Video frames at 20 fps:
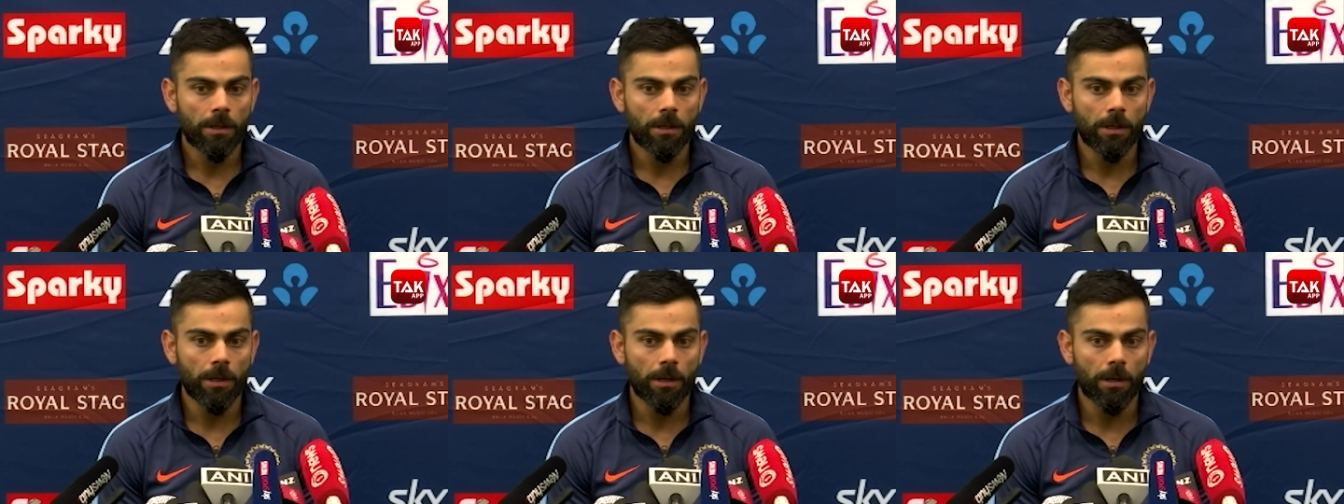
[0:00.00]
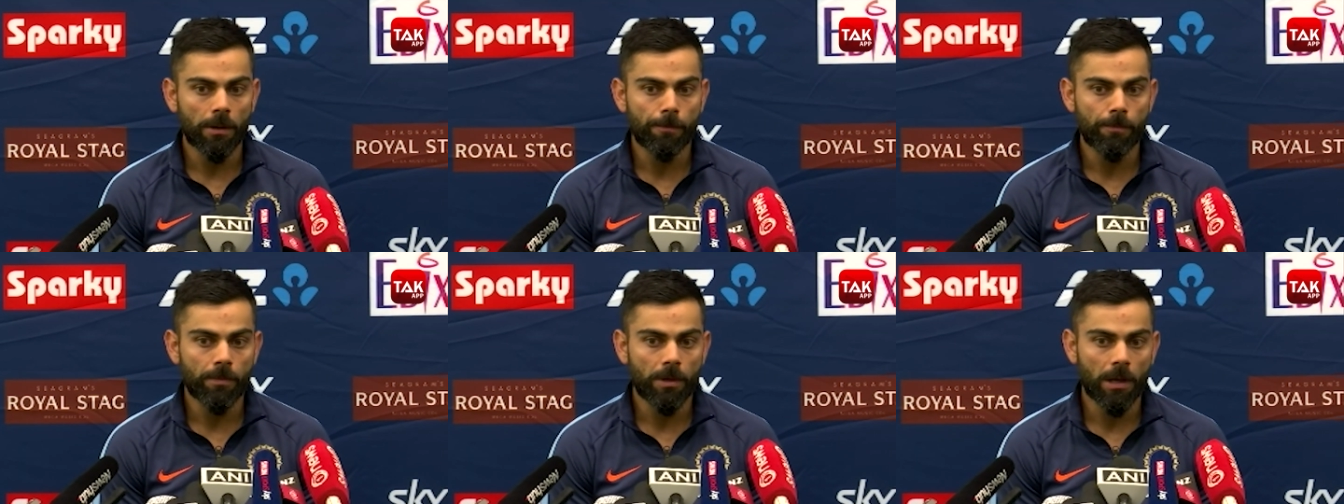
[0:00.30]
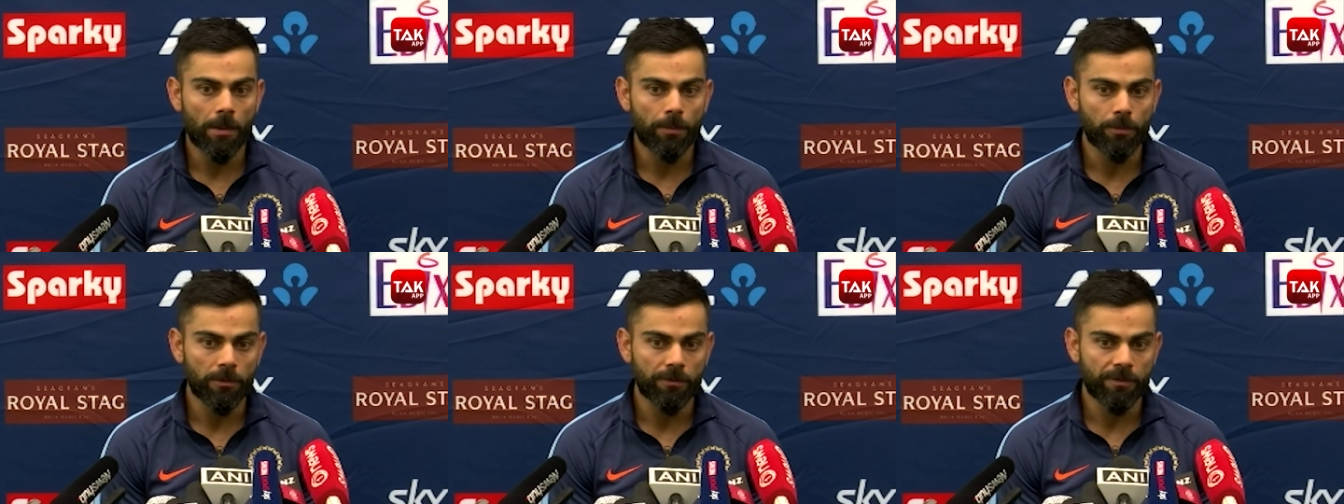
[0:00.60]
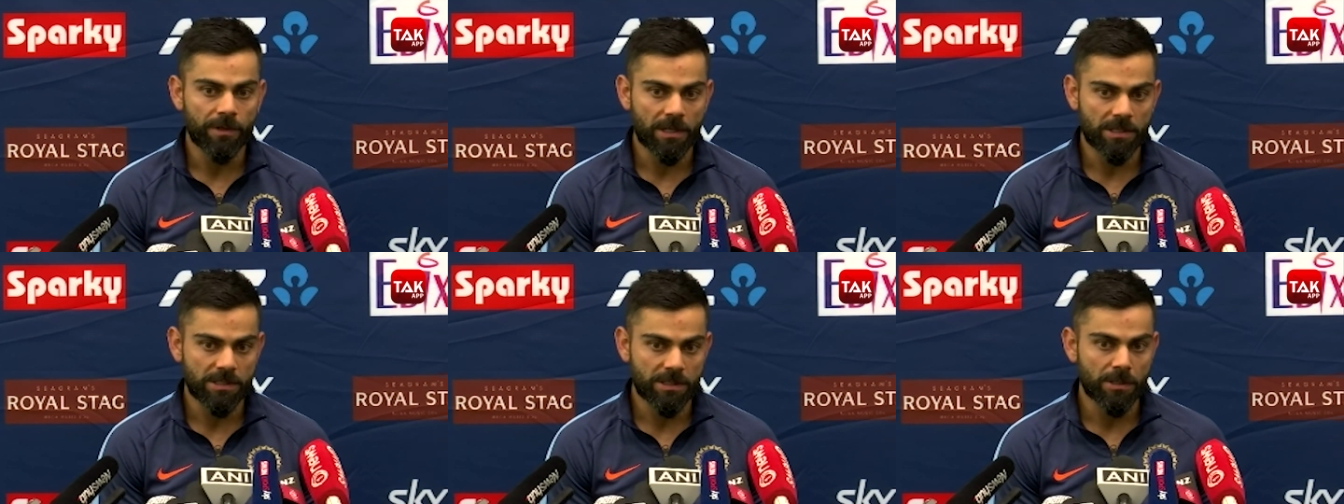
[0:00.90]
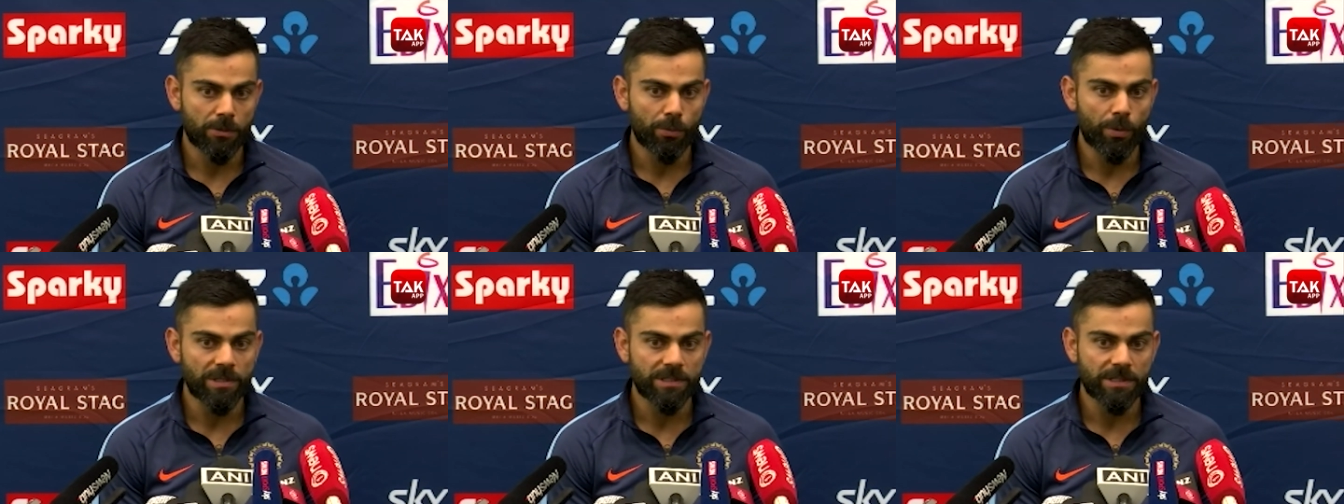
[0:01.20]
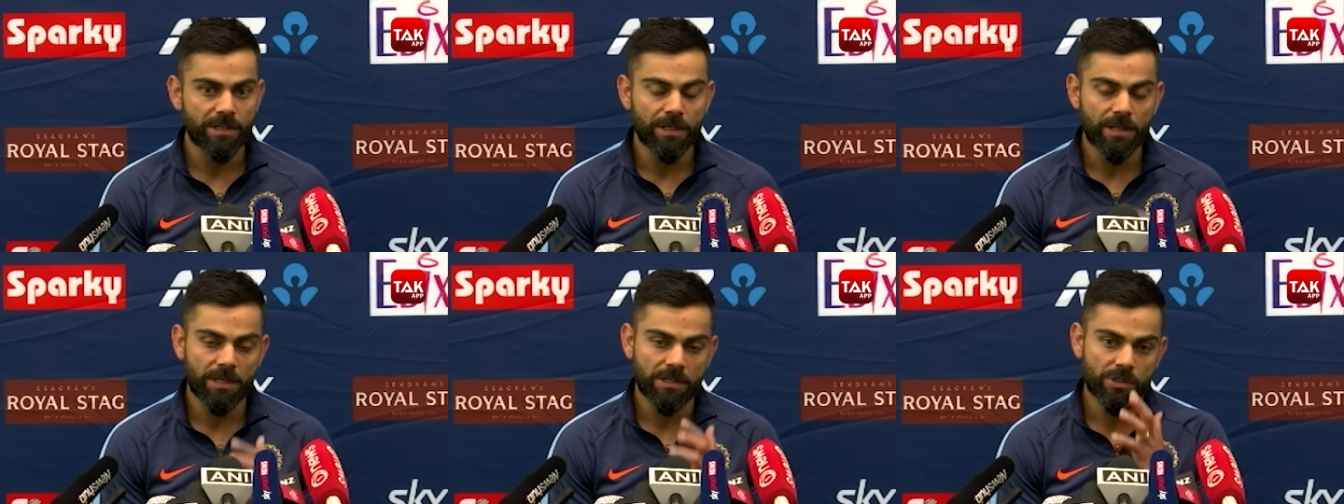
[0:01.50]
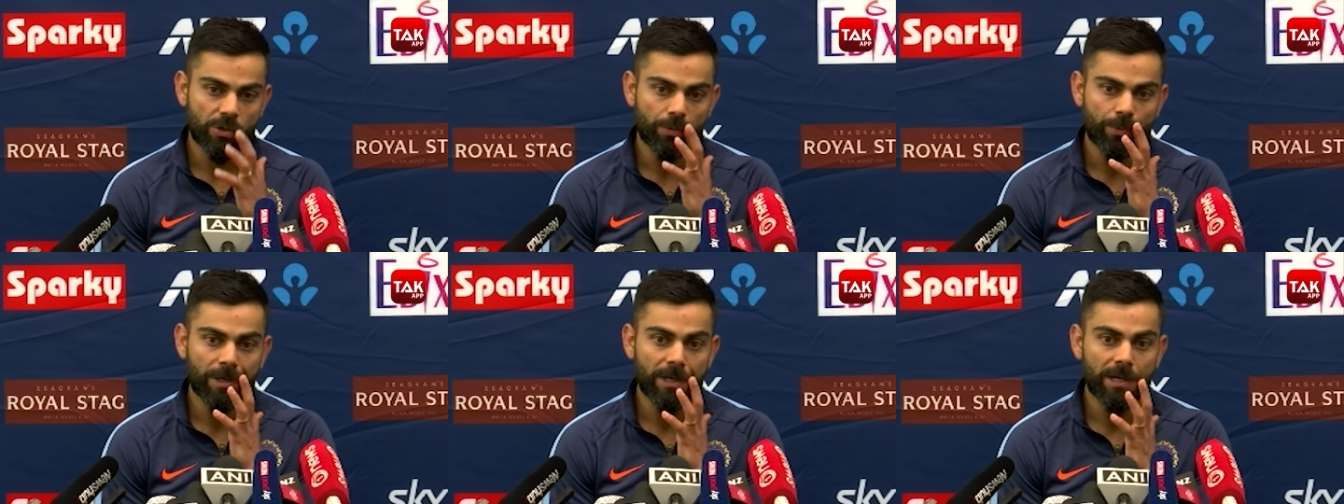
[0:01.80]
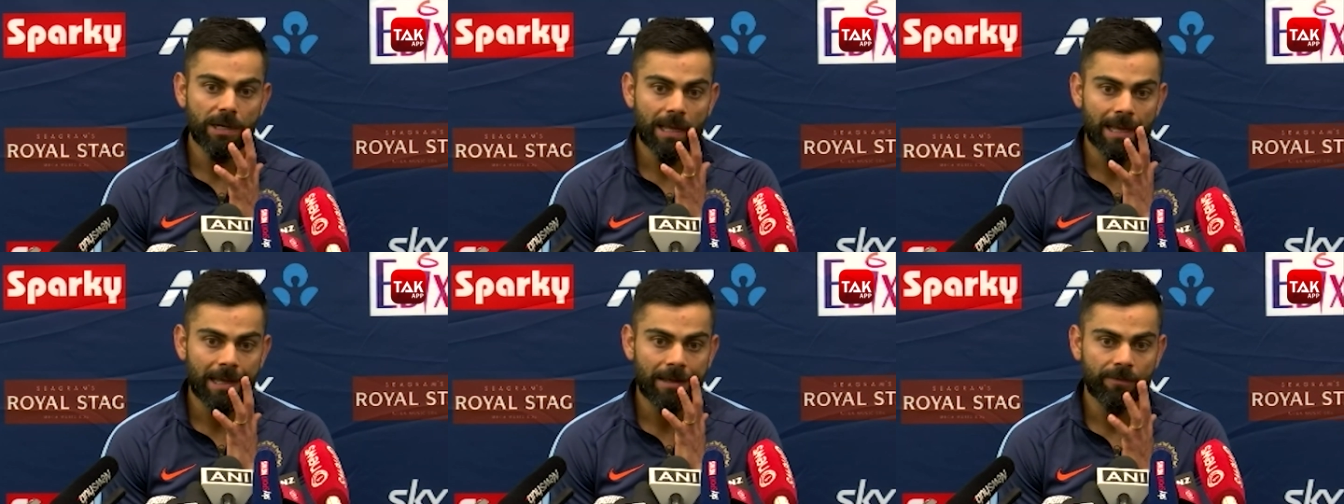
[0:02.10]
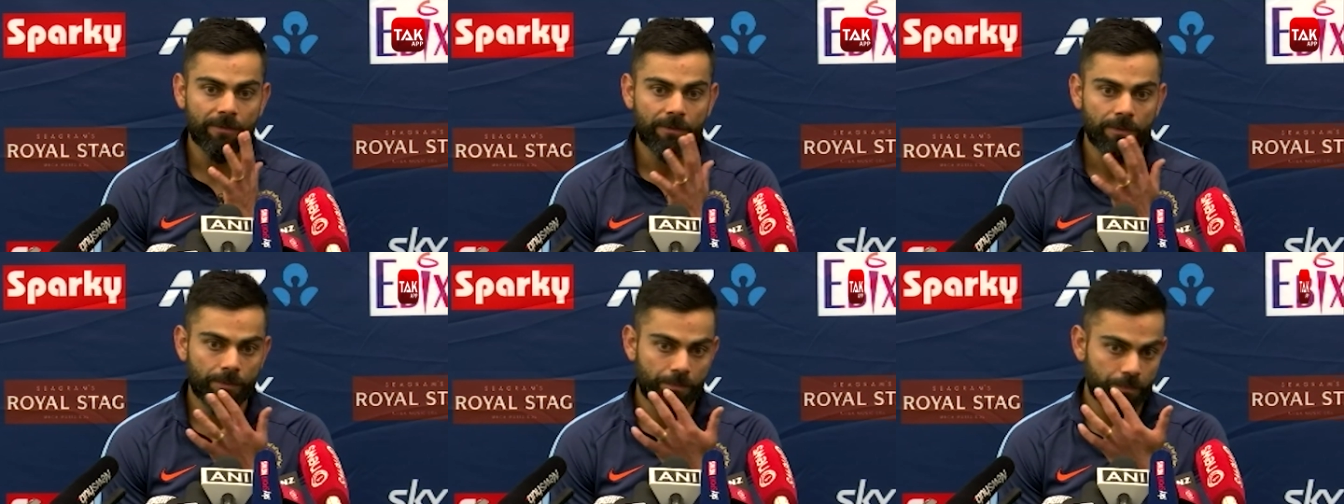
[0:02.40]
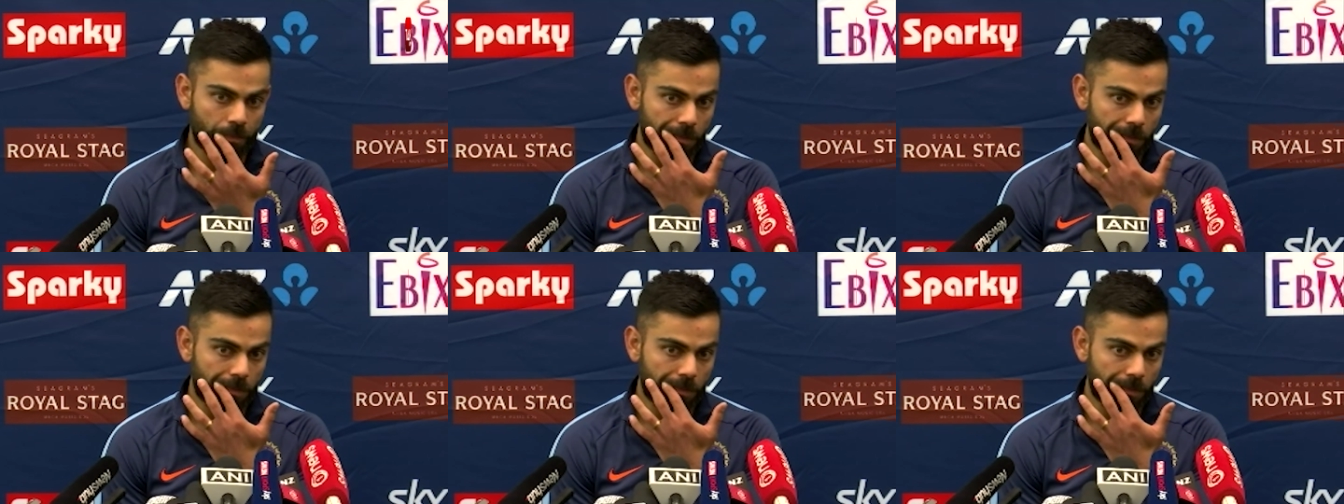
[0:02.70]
Couple of tests in the West Indies, so we didn't have,